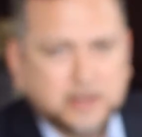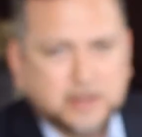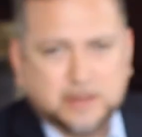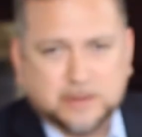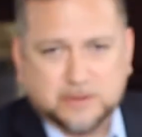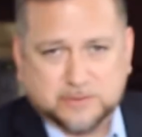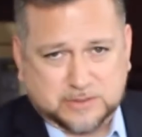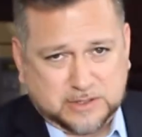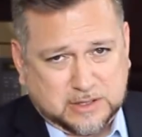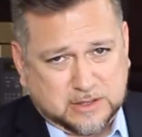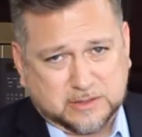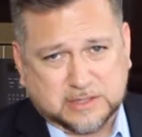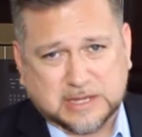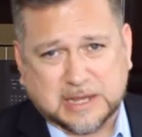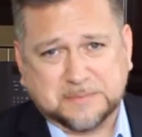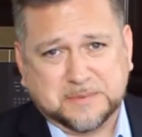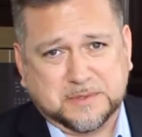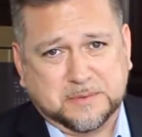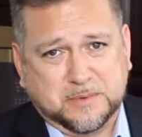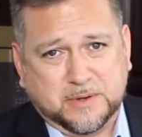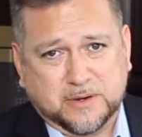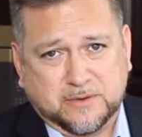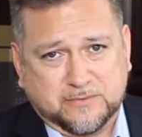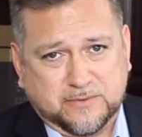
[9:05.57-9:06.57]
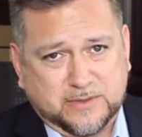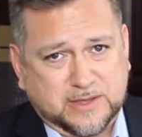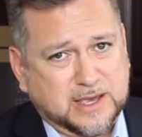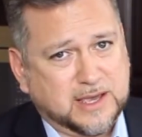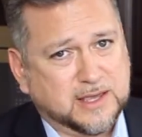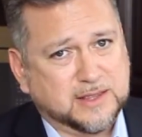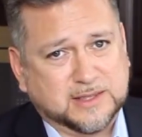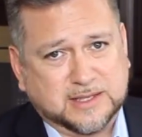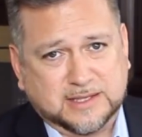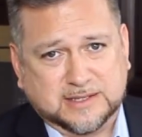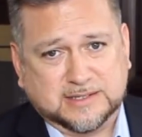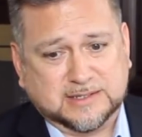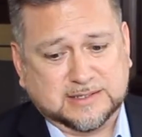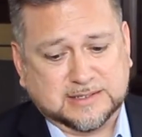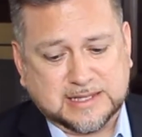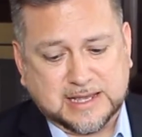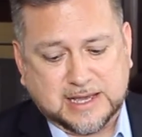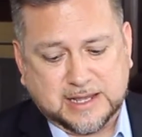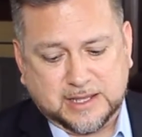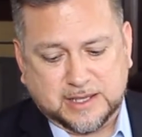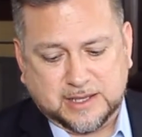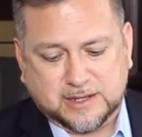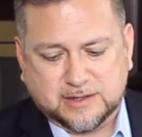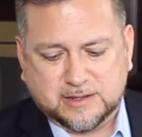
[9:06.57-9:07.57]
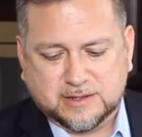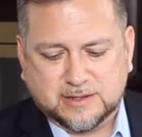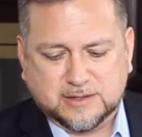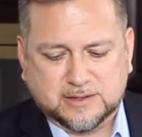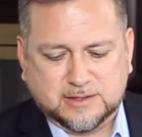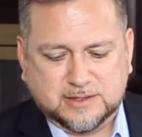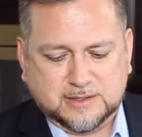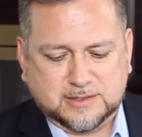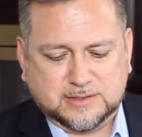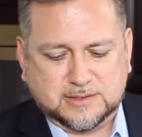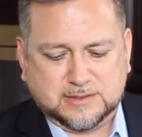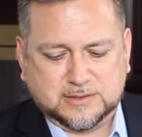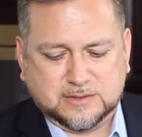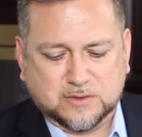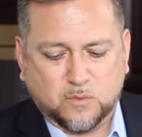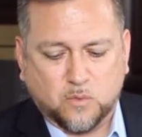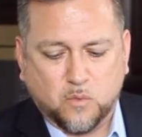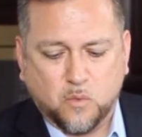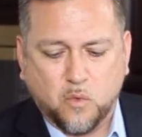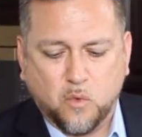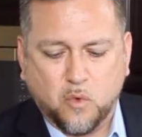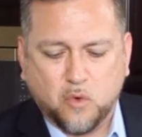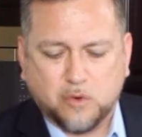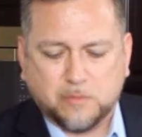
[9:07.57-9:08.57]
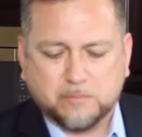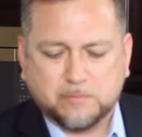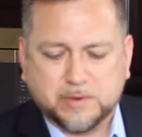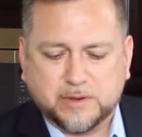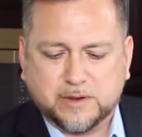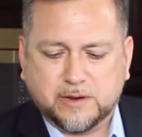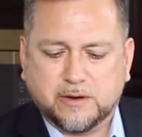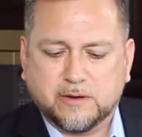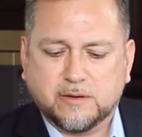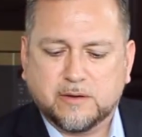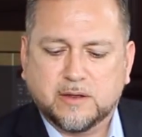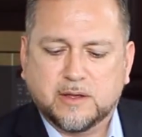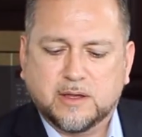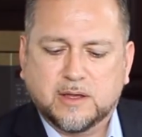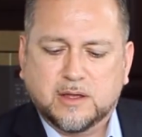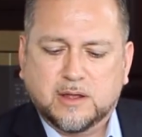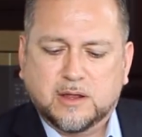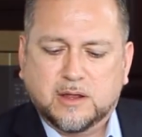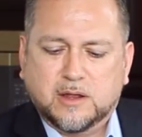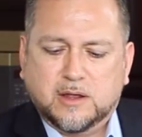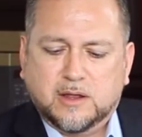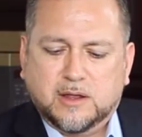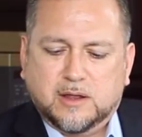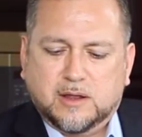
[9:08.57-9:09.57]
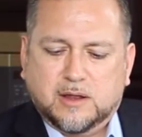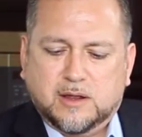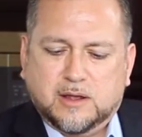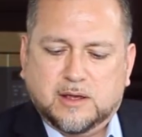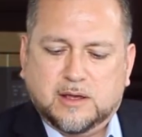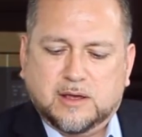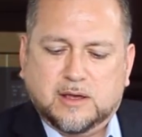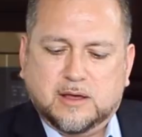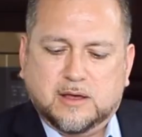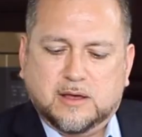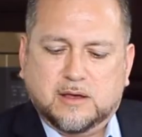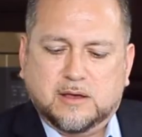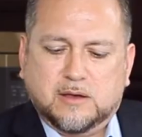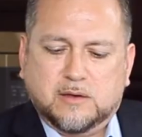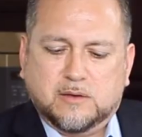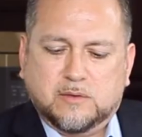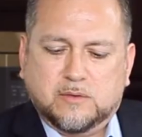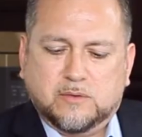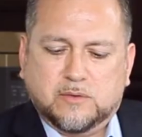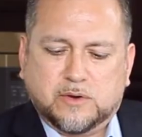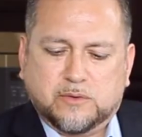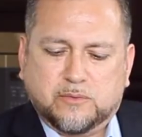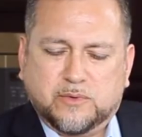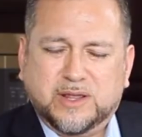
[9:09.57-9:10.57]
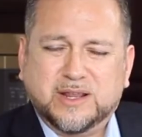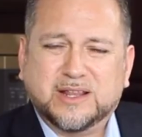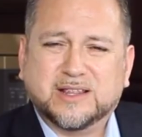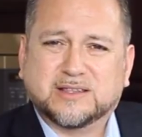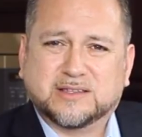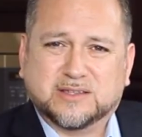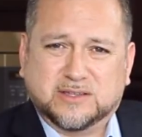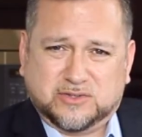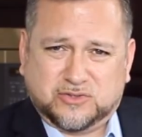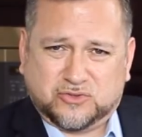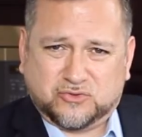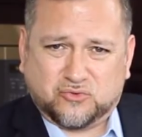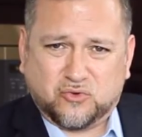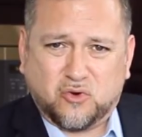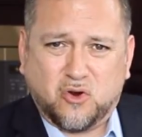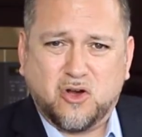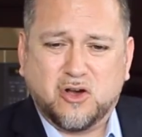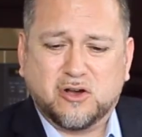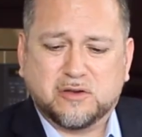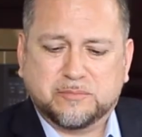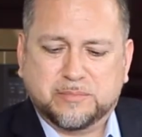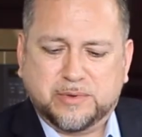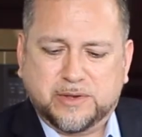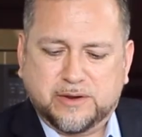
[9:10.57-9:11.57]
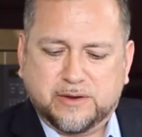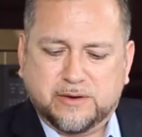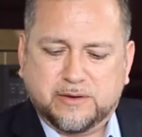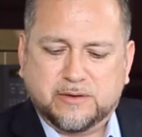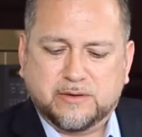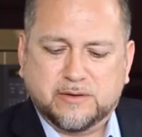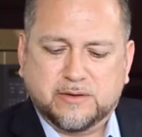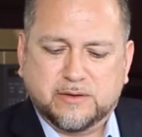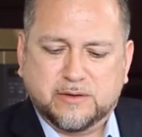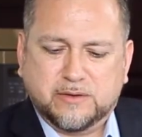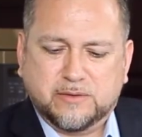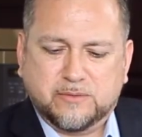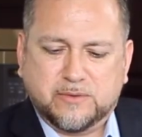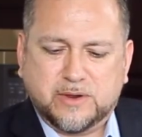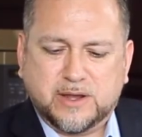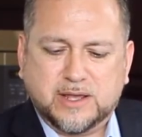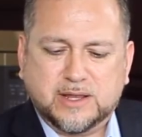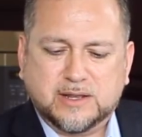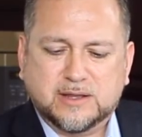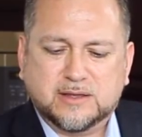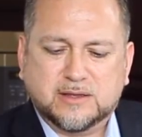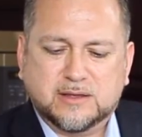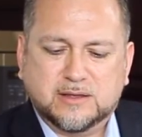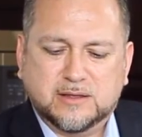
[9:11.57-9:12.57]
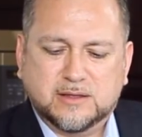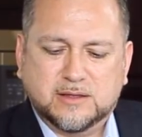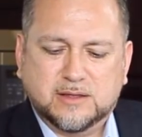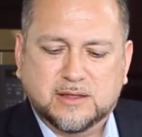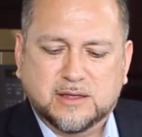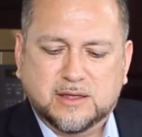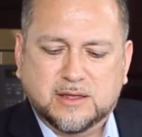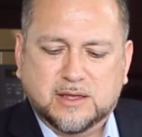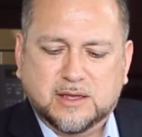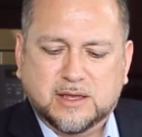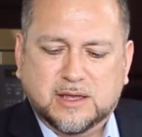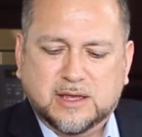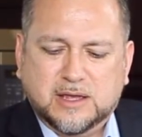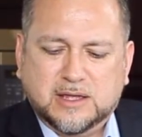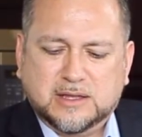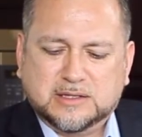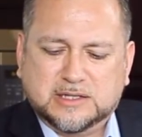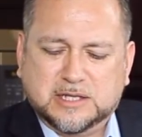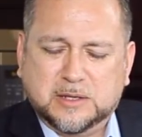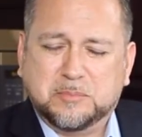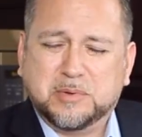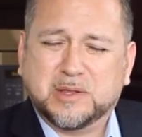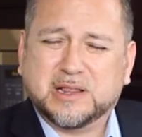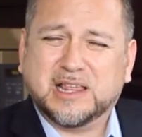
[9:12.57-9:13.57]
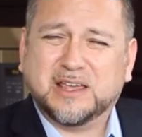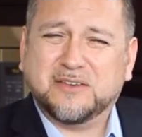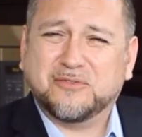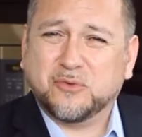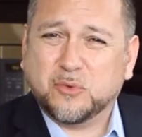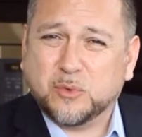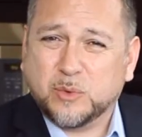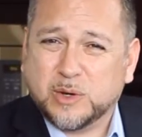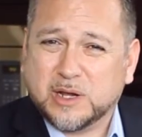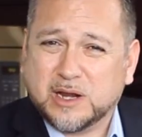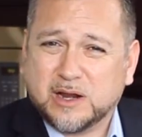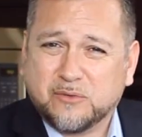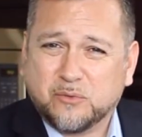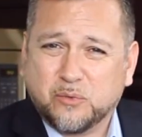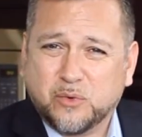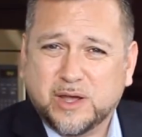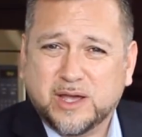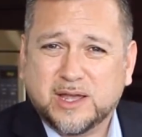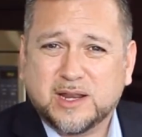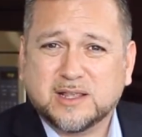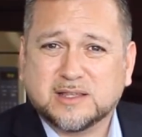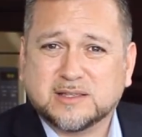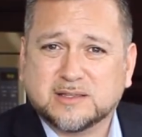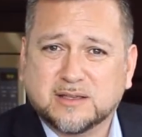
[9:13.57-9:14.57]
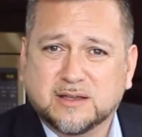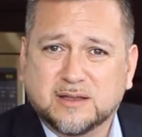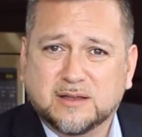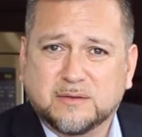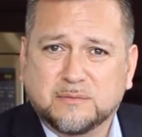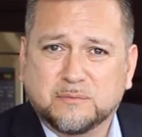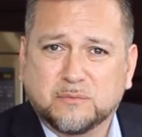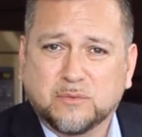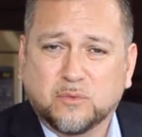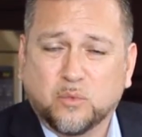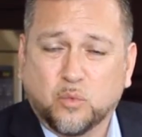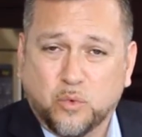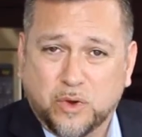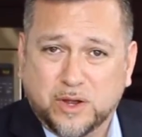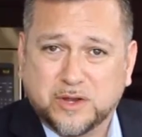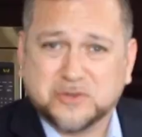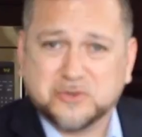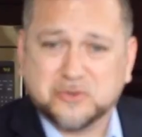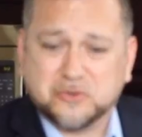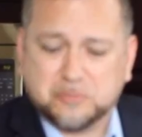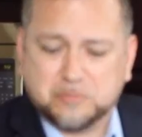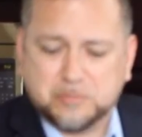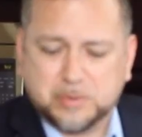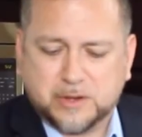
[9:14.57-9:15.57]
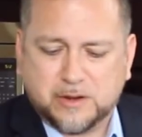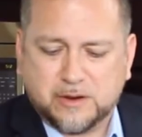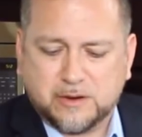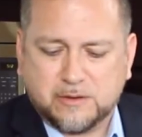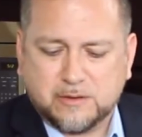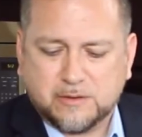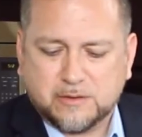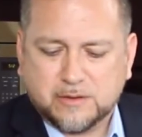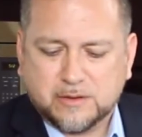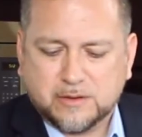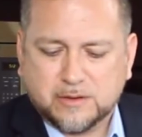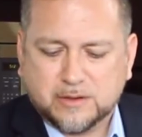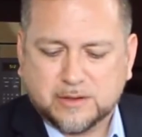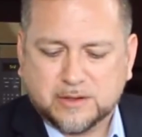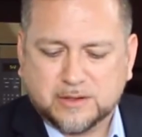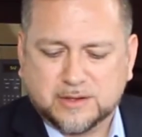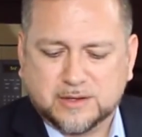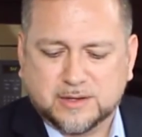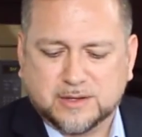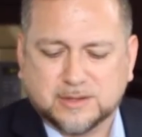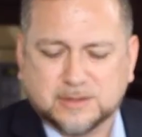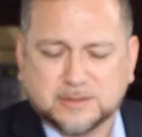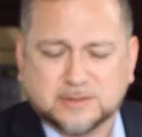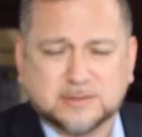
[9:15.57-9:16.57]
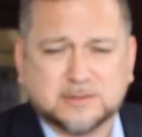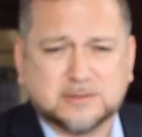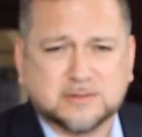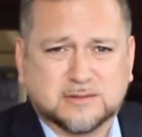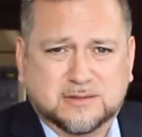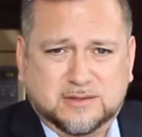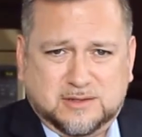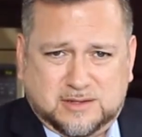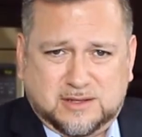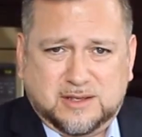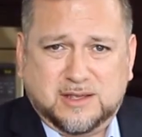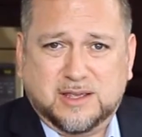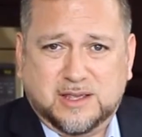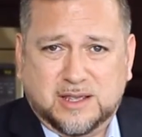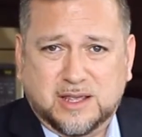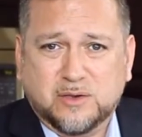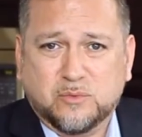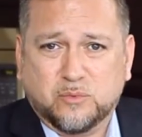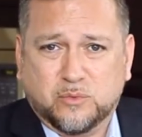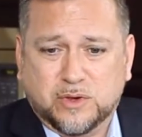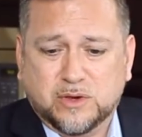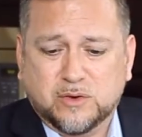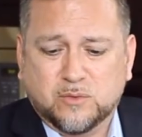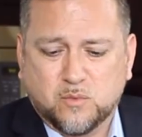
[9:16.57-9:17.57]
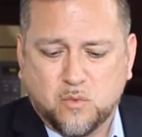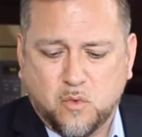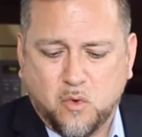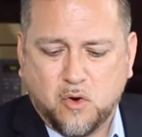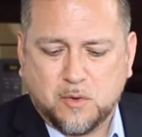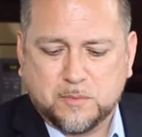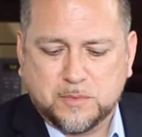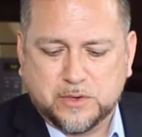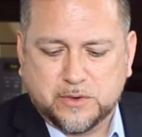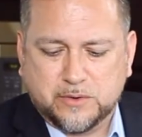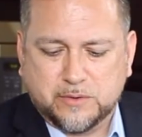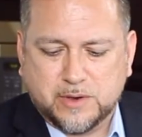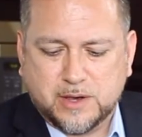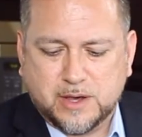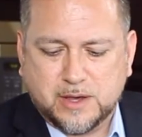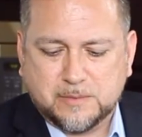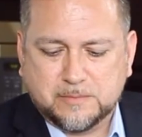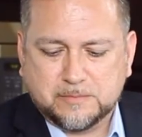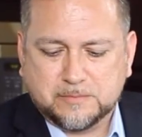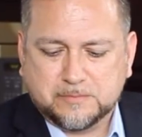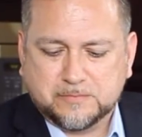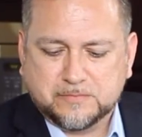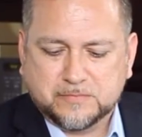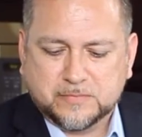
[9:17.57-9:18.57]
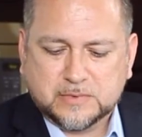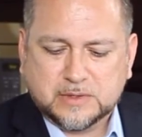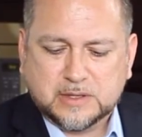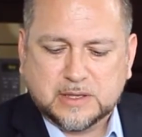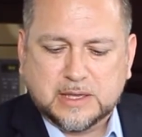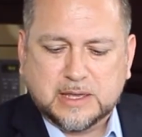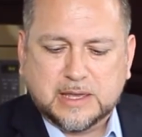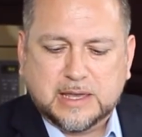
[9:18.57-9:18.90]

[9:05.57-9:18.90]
There's other types of beer for that. This is not it. This is a warm beer. What I read, it's a strong beer, right? Typically, from what I read, it's a winter beer because it will warm you up.